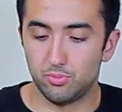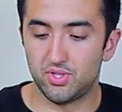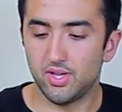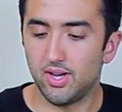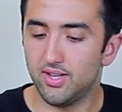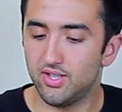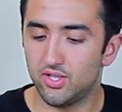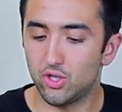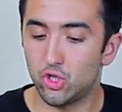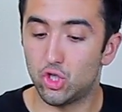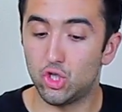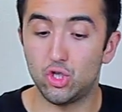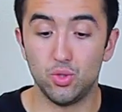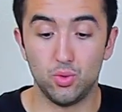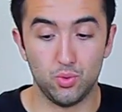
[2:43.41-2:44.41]
Besides the
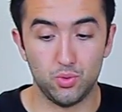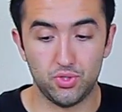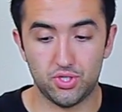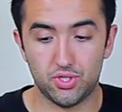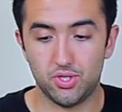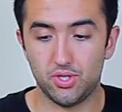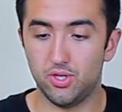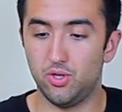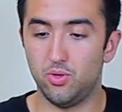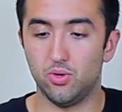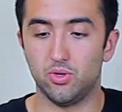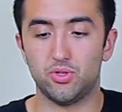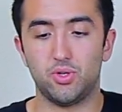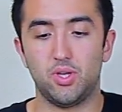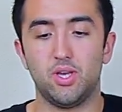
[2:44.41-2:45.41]
shoes, you
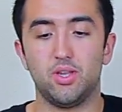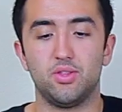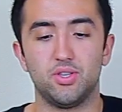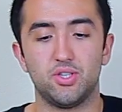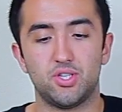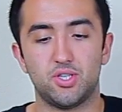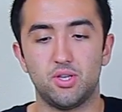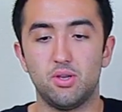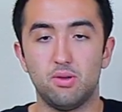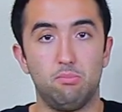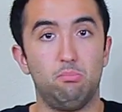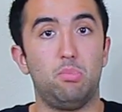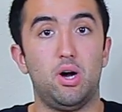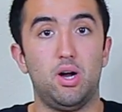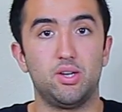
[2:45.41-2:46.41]
also get this
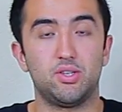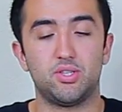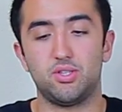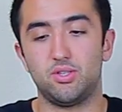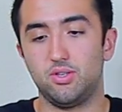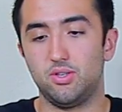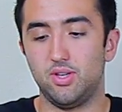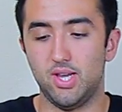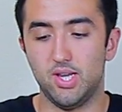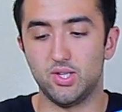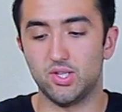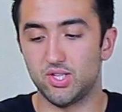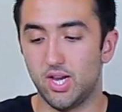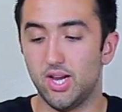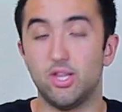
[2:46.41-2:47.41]
box
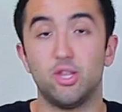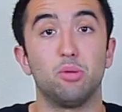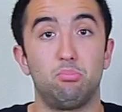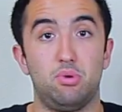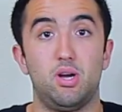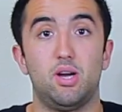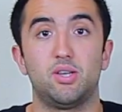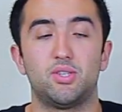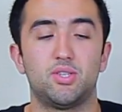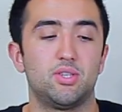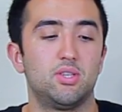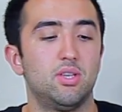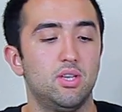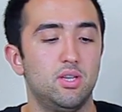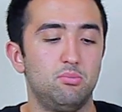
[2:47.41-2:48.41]
inside the
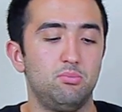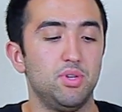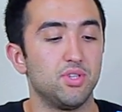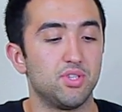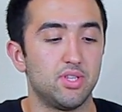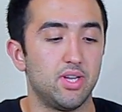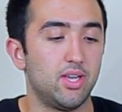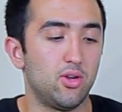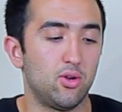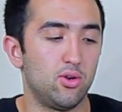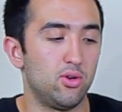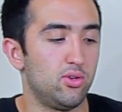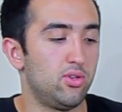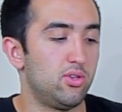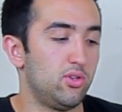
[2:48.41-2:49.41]
box, because Nike
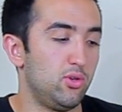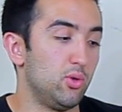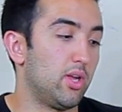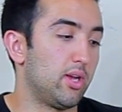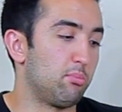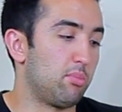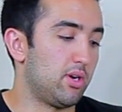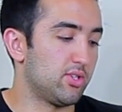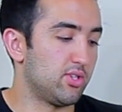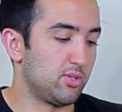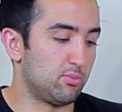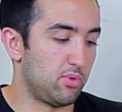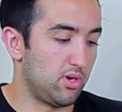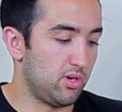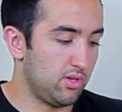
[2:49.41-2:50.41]
heard you like boxes,
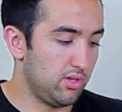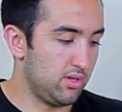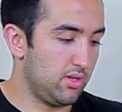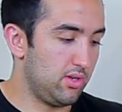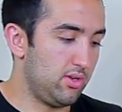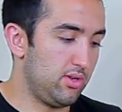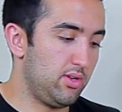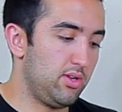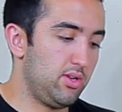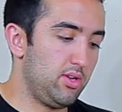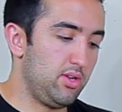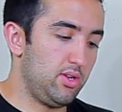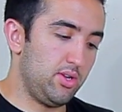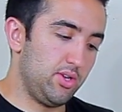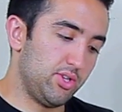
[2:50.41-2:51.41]
bro.
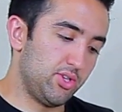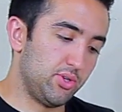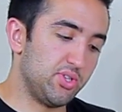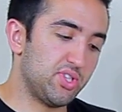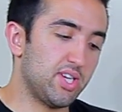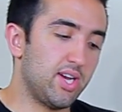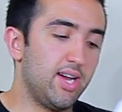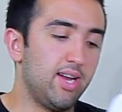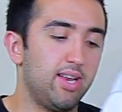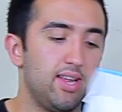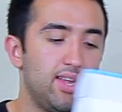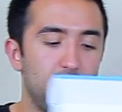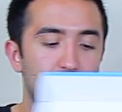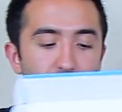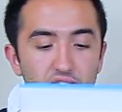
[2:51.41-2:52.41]
So inside
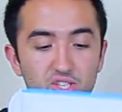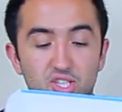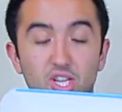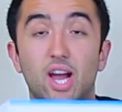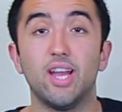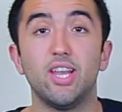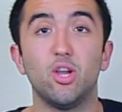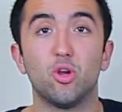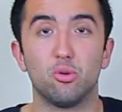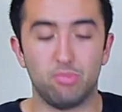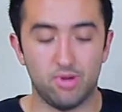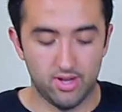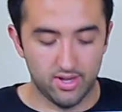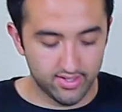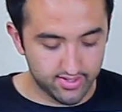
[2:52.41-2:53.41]
this tinier
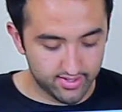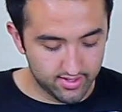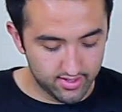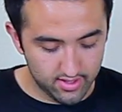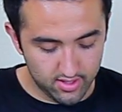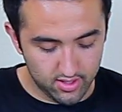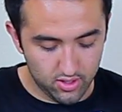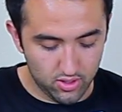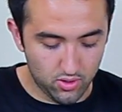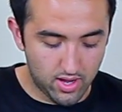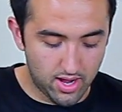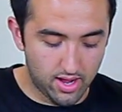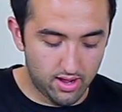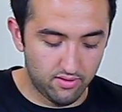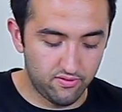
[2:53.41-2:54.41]
box, you
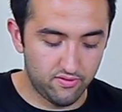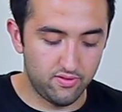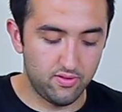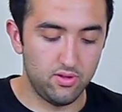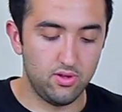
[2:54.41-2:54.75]
have